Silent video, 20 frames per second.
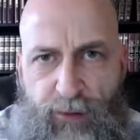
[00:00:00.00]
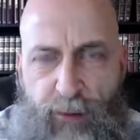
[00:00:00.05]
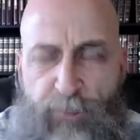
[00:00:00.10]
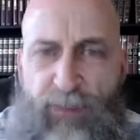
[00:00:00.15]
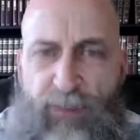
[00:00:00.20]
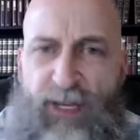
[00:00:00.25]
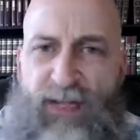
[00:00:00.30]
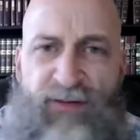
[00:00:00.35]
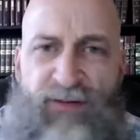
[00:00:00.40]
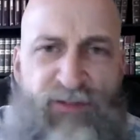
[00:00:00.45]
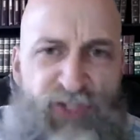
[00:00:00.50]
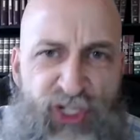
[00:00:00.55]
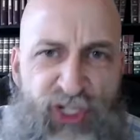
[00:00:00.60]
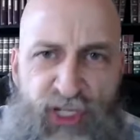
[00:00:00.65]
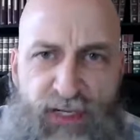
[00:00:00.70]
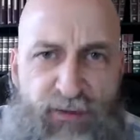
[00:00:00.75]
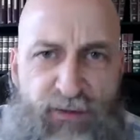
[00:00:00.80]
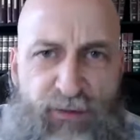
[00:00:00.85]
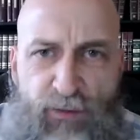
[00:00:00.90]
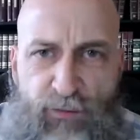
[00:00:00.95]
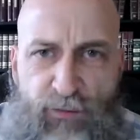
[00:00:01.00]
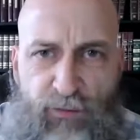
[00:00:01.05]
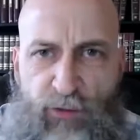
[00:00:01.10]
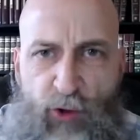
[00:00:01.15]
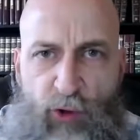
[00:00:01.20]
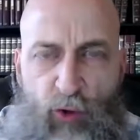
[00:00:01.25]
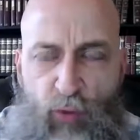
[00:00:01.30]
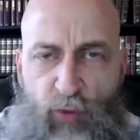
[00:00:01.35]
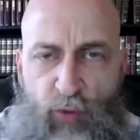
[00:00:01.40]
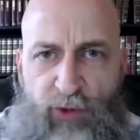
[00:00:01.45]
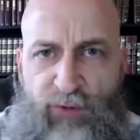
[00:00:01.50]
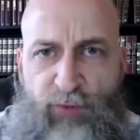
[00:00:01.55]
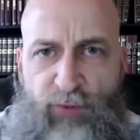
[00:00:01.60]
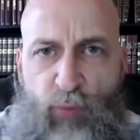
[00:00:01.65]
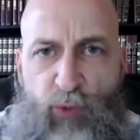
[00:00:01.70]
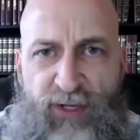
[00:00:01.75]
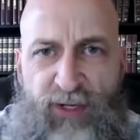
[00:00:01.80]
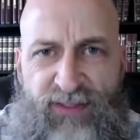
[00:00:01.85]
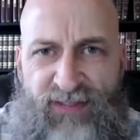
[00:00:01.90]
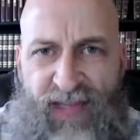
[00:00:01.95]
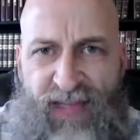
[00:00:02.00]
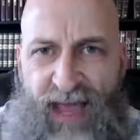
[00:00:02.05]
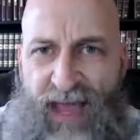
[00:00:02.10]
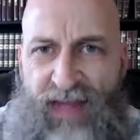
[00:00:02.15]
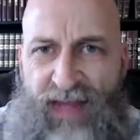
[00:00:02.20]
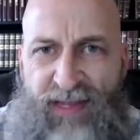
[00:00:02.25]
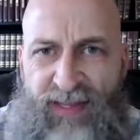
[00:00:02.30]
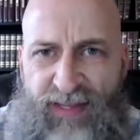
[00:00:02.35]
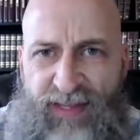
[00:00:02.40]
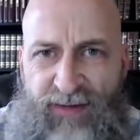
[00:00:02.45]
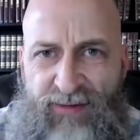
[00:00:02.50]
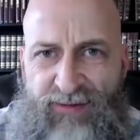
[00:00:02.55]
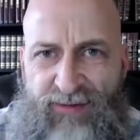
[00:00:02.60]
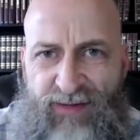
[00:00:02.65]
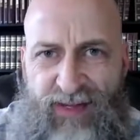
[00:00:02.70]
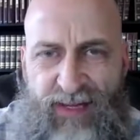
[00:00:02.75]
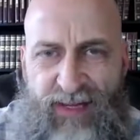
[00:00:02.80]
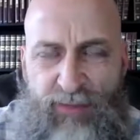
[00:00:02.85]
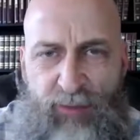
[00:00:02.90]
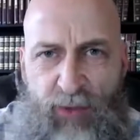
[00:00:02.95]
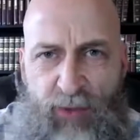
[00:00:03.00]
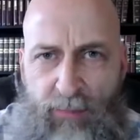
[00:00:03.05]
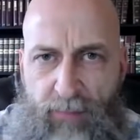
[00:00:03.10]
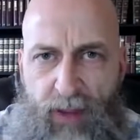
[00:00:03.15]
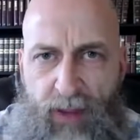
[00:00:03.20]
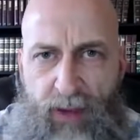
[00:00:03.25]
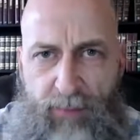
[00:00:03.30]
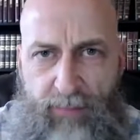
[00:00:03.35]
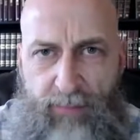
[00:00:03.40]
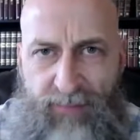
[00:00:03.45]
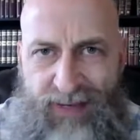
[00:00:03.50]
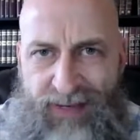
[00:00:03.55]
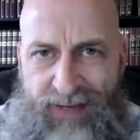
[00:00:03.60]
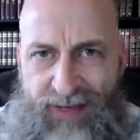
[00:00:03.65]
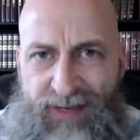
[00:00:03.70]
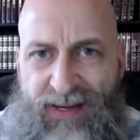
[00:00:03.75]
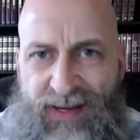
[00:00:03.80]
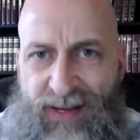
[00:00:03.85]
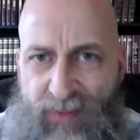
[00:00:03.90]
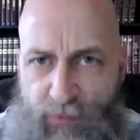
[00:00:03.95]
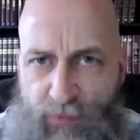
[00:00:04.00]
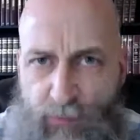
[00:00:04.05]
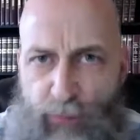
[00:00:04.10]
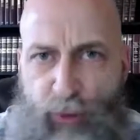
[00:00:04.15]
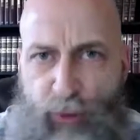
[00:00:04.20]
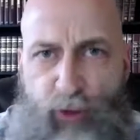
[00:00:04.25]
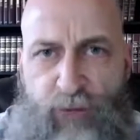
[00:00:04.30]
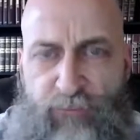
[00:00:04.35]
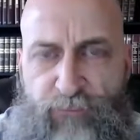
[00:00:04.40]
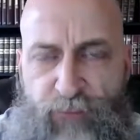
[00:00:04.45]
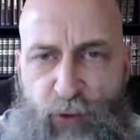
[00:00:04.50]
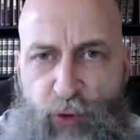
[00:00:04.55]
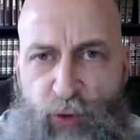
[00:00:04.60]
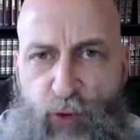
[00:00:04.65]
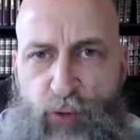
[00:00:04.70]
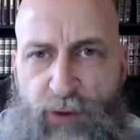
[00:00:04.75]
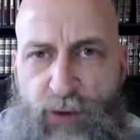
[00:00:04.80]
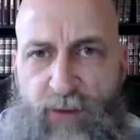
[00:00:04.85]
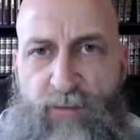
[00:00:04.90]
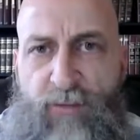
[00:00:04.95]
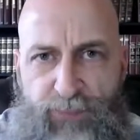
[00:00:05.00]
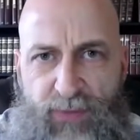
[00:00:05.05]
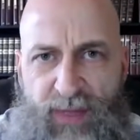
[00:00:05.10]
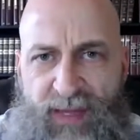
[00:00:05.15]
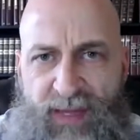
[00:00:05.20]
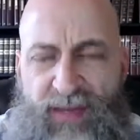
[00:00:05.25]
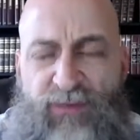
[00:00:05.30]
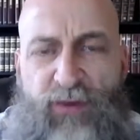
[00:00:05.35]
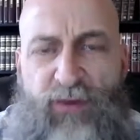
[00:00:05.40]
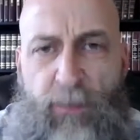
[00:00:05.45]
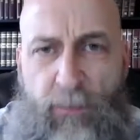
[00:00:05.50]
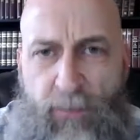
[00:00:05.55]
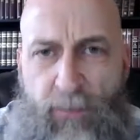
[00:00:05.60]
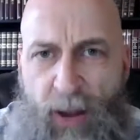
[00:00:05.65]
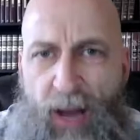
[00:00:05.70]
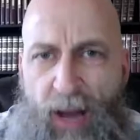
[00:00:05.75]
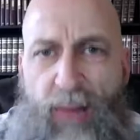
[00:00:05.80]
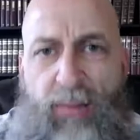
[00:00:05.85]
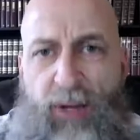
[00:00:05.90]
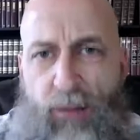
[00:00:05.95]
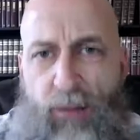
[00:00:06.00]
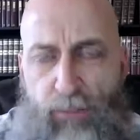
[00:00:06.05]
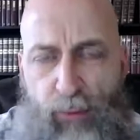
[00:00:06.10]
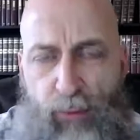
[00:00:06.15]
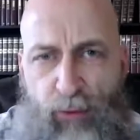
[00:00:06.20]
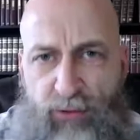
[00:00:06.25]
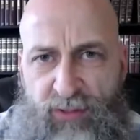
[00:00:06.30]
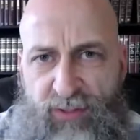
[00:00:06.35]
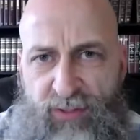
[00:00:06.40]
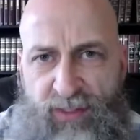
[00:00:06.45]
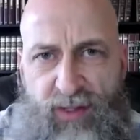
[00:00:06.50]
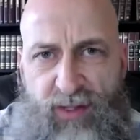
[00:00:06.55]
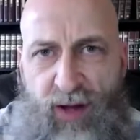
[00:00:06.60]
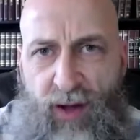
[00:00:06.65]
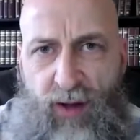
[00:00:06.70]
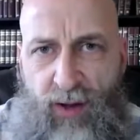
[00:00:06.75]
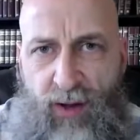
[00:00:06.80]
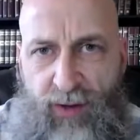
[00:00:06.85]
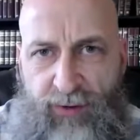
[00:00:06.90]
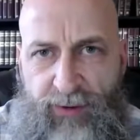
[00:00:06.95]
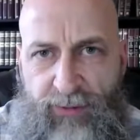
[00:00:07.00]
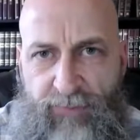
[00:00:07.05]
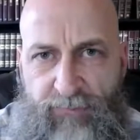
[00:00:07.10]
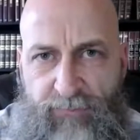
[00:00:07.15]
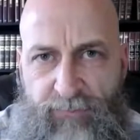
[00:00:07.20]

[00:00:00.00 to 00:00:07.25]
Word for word: But as Jesus told us, what is highly esteemed among men in the book of Luke is abominable to God.